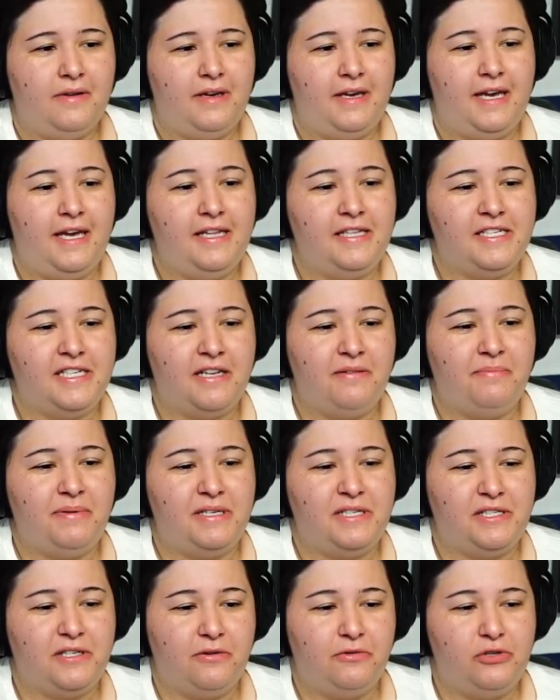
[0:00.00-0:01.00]
Kids can
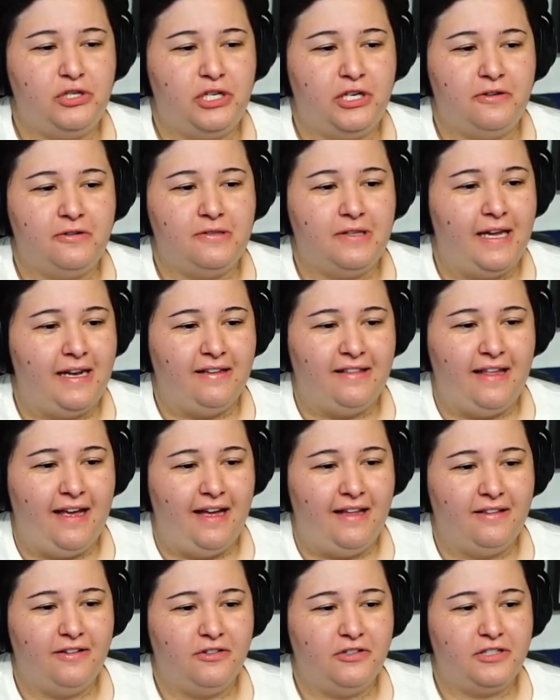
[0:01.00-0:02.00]
be so chill like
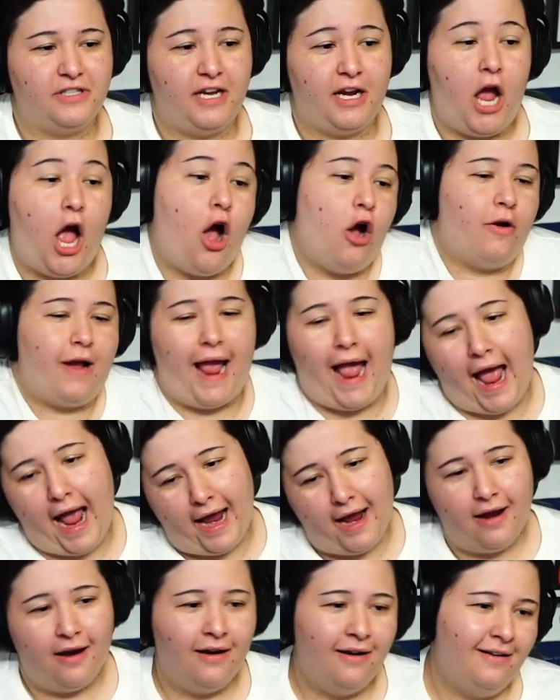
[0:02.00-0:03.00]
that. They're just like, you
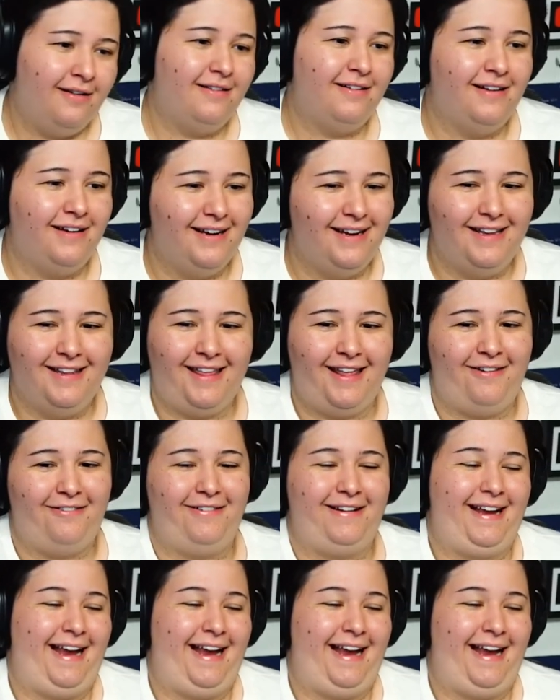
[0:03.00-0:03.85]
okay. I don't